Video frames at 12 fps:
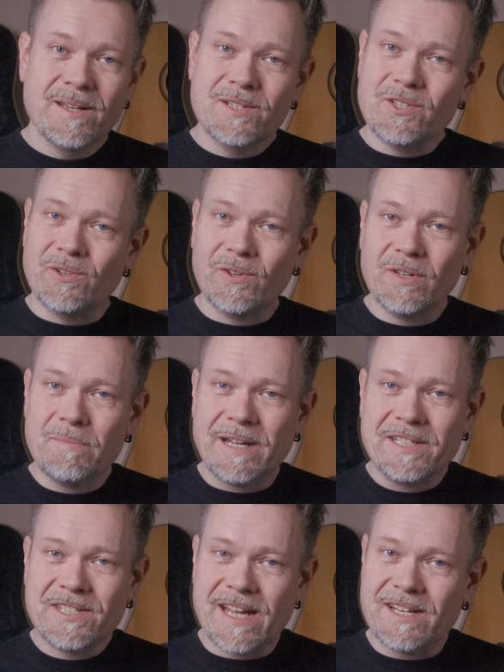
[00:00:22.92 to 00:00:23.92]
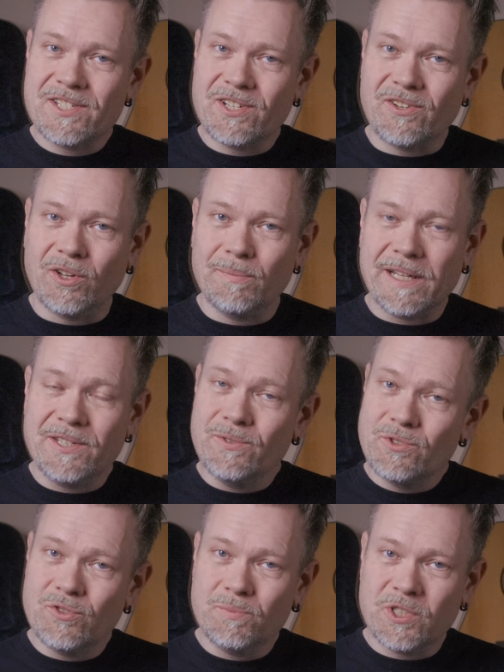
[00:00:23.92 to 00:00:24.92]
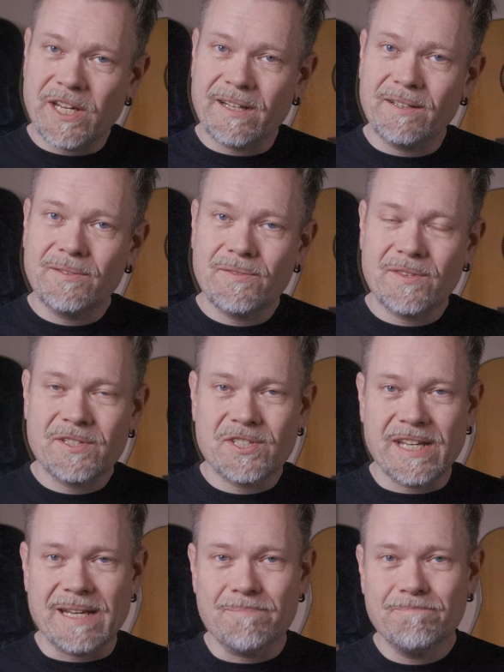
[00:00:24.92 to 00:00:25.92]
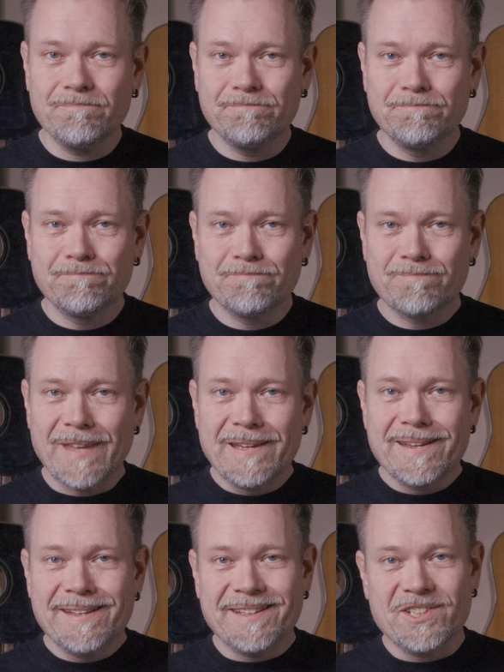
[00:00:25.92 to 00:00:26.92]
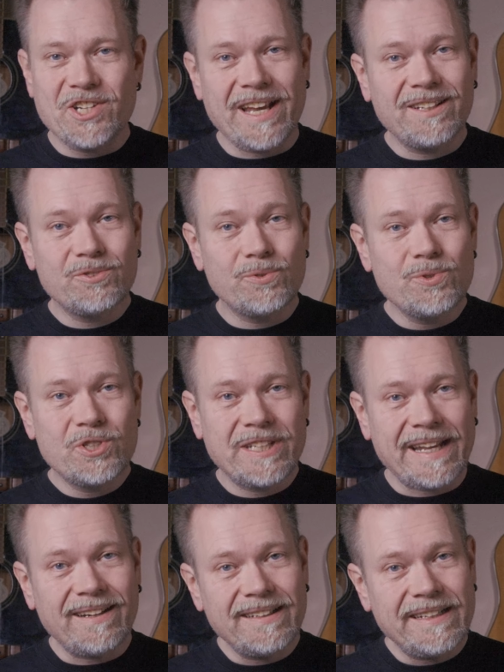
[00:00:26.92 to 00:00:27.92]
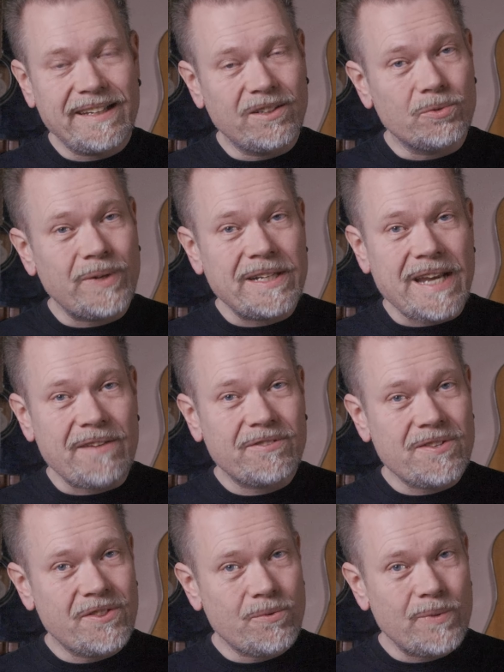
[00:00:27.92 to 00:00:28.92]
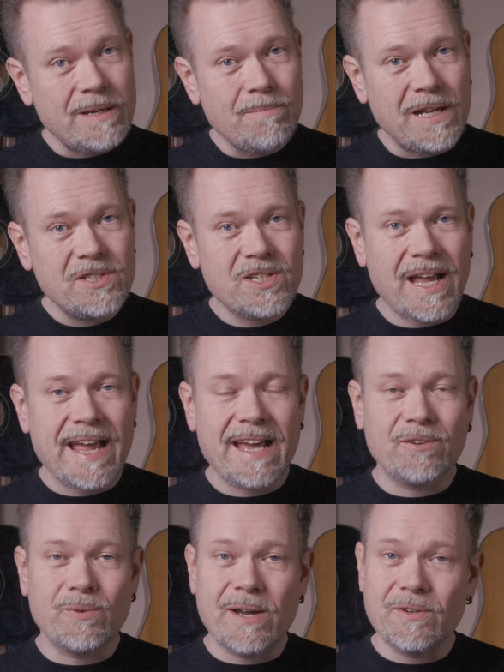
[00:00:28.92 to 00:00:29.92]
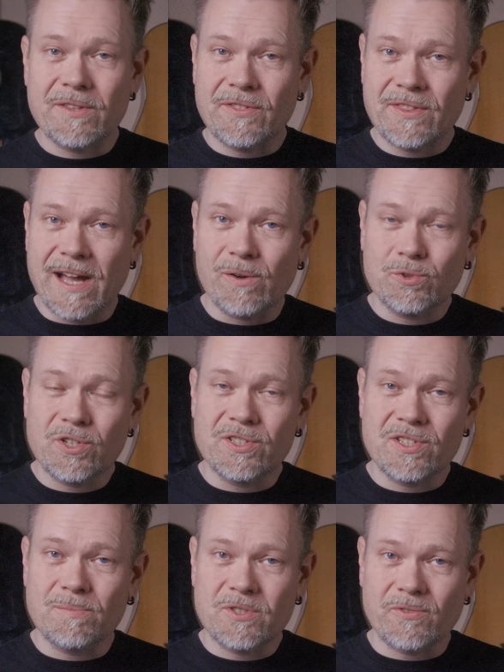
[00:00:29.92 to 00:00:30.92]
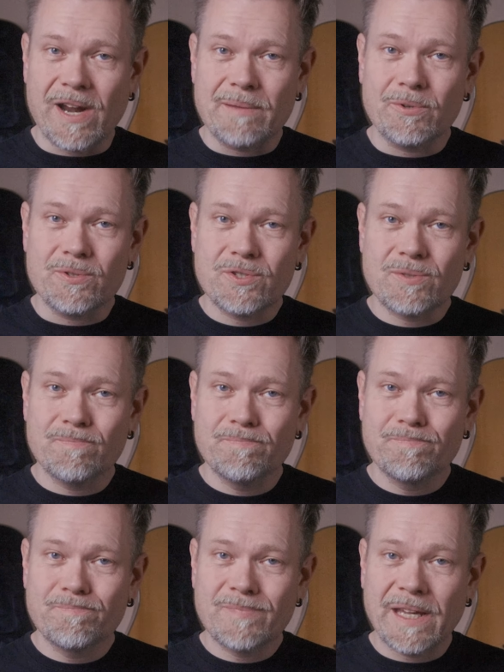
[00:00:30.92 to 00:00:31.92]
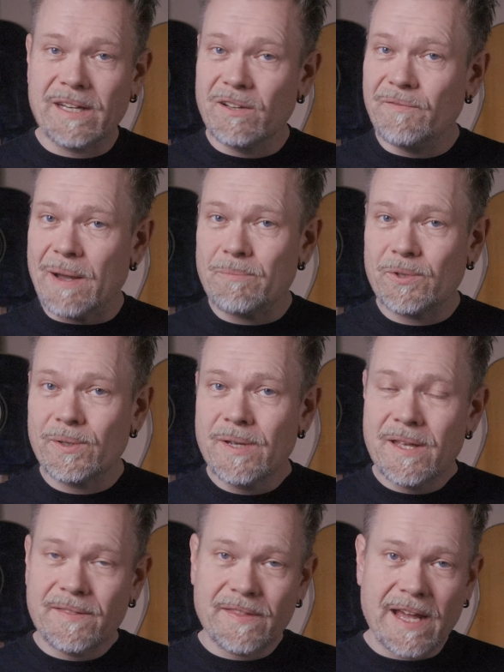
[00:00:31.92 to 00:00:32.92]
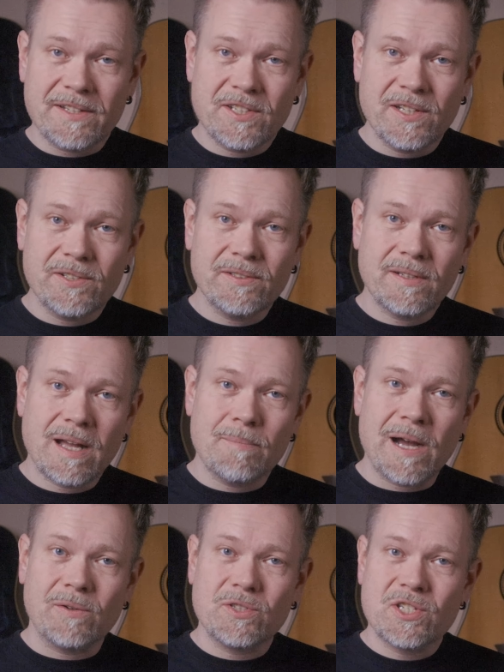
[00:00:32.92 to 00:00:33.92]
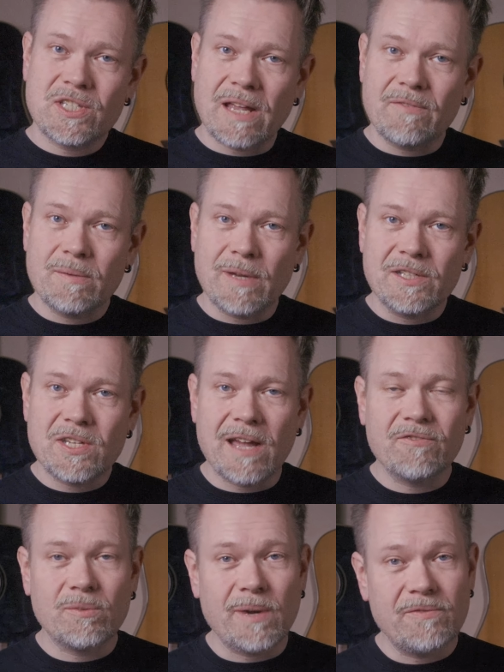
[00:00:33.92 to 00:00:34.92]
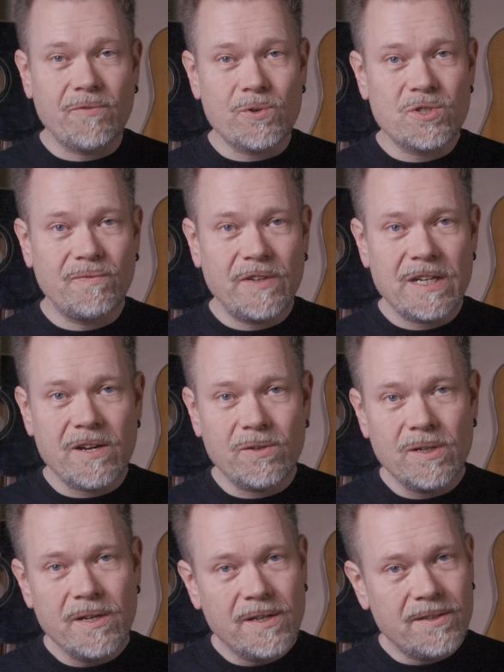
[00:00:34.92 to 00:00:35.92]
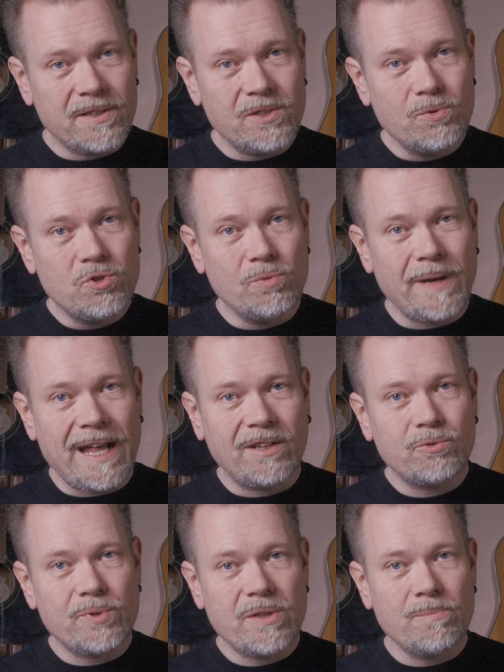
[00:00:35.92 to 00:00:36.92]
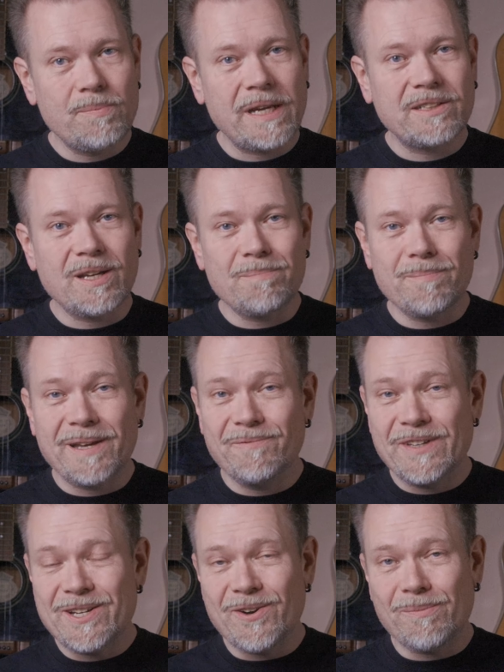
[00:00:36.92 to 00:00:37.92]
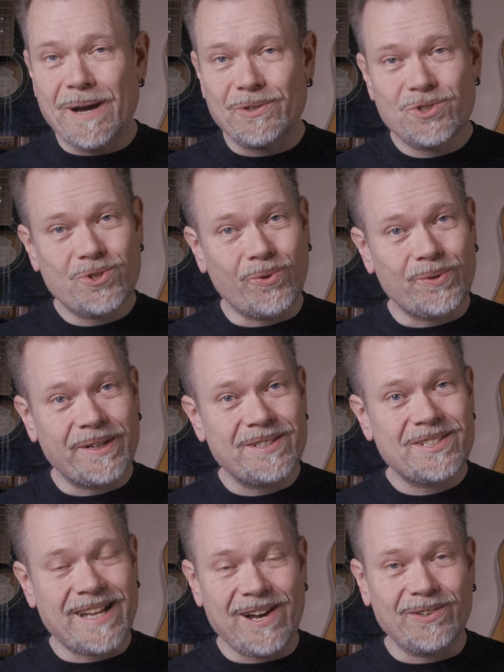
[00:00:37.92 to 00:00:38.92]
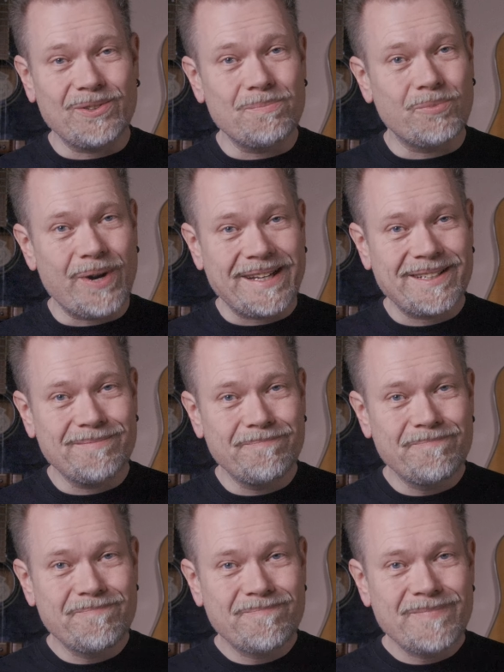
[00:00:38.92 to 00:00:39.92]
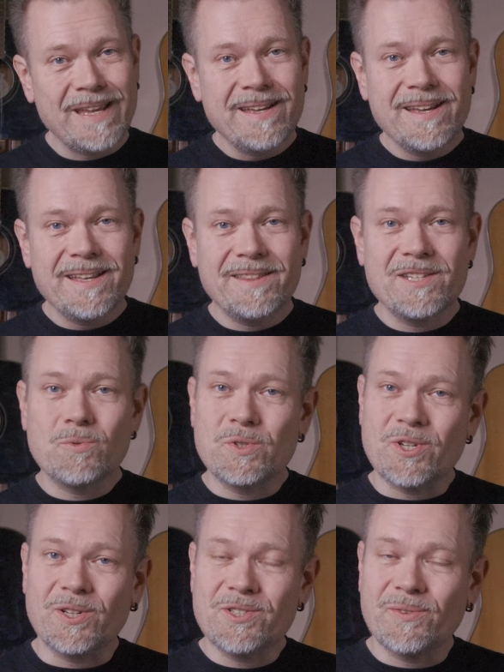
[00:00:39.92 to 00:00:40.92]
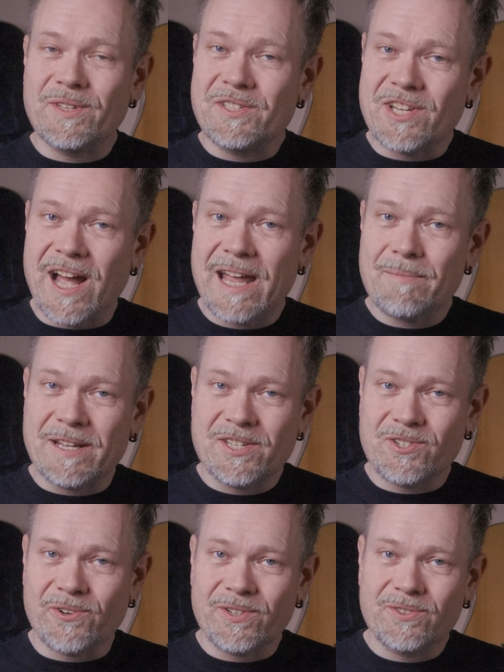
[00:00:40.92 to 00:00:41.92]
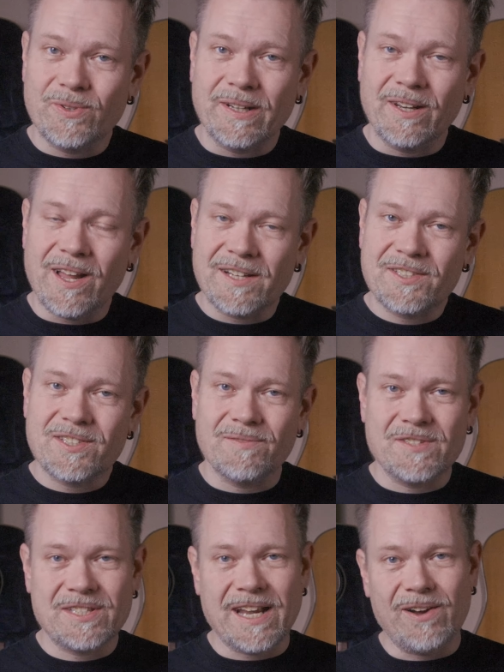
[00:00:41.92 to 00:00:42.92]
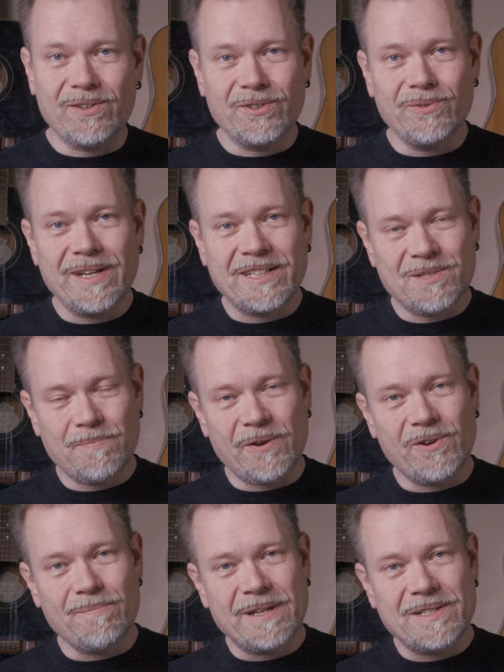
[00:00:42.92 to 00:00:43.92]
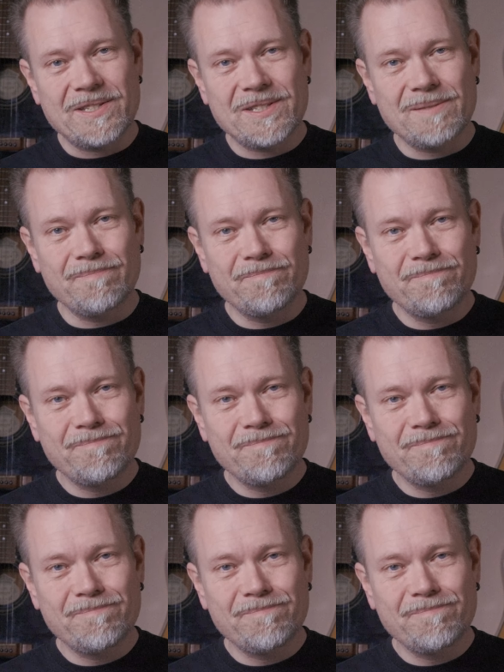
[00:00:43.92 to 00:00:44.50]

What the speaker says: So it only made sense to call my YouTube channel the same. The channel grew steadily, and already after 3 months, I had around 1,000 subscribers. In November that year, about 7 months after my first video, the YouTube algorithm picked up my video about scoring sourdough bread. This was also the time I started doing lots of sourdough experiments.